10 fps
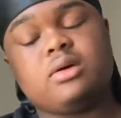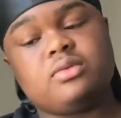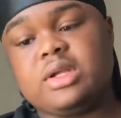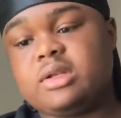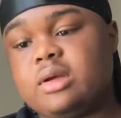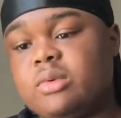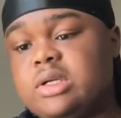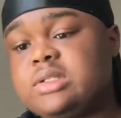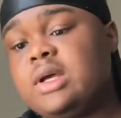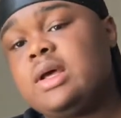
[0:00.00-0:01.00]
think that
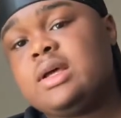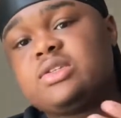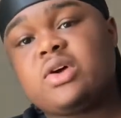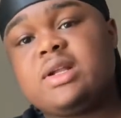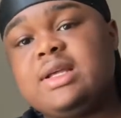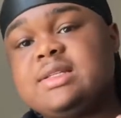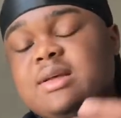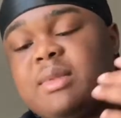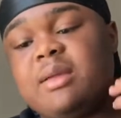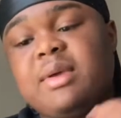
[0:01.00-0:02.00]
was. Saw these,
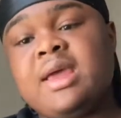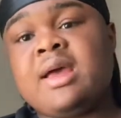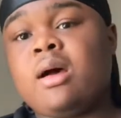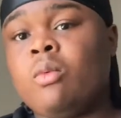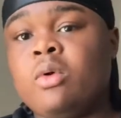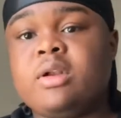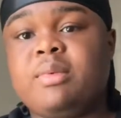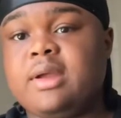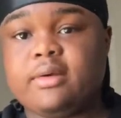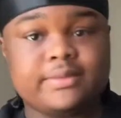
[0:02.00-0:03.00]
I'm like, man, I want a
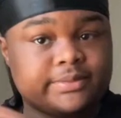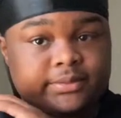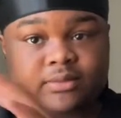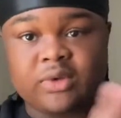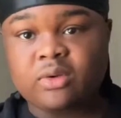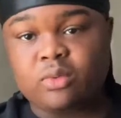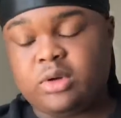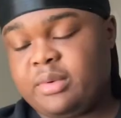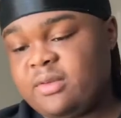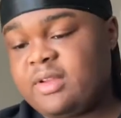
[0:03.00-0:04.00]
pair.
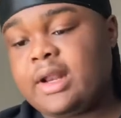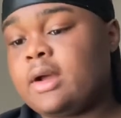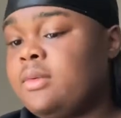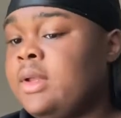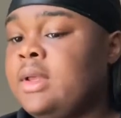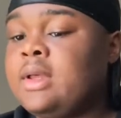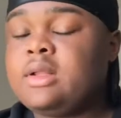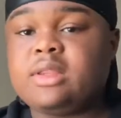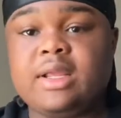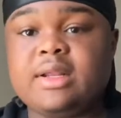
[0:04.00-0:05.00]
Flat out.
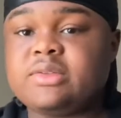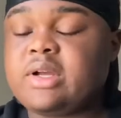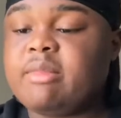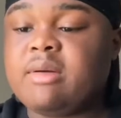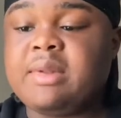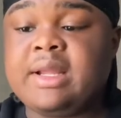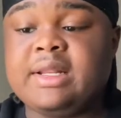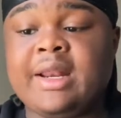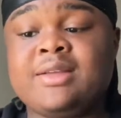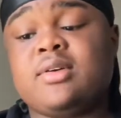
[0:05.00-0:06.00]
Think they was coming out black.
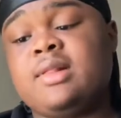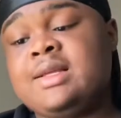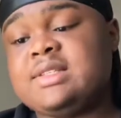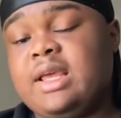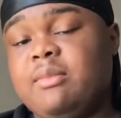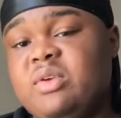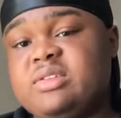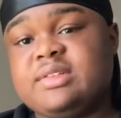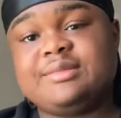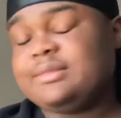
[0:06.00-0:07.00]
Then I saw this
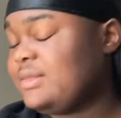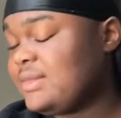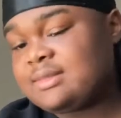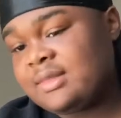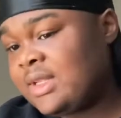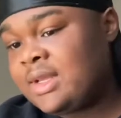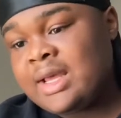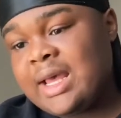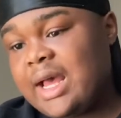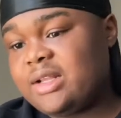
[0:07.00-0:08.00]
image.
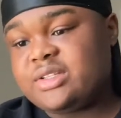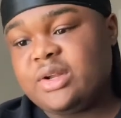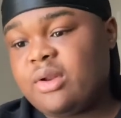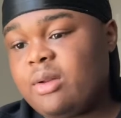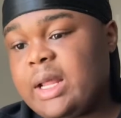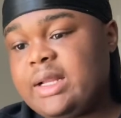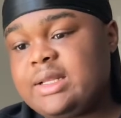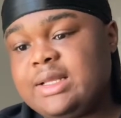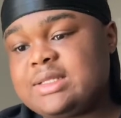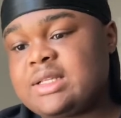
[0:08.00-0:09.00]
I still don't like
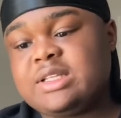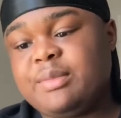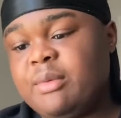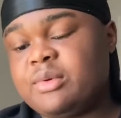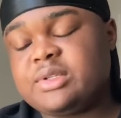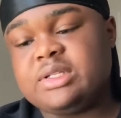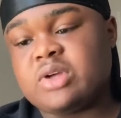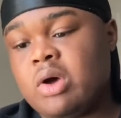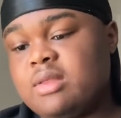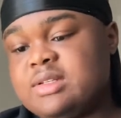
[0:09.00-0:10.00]
these. I see people with these
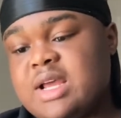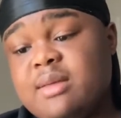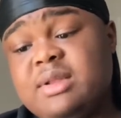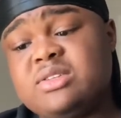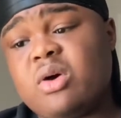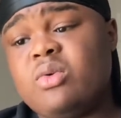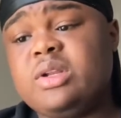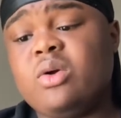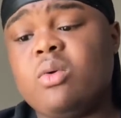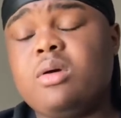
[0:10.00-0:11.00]
all the time. These are only
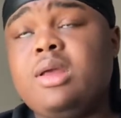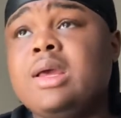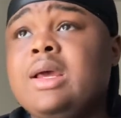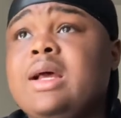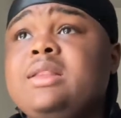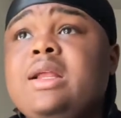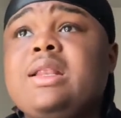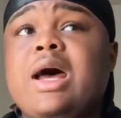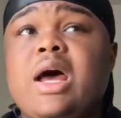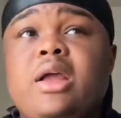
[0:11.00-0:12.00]
going, I think the
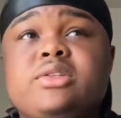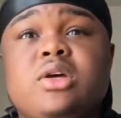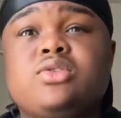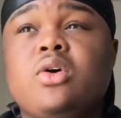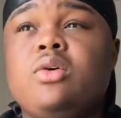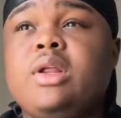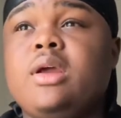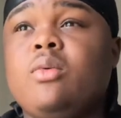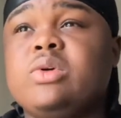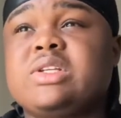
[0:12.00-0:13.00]
highest I saw in
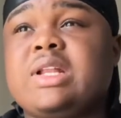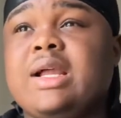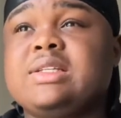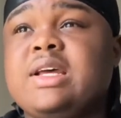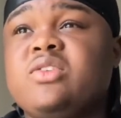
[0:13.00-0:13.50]
there was like a size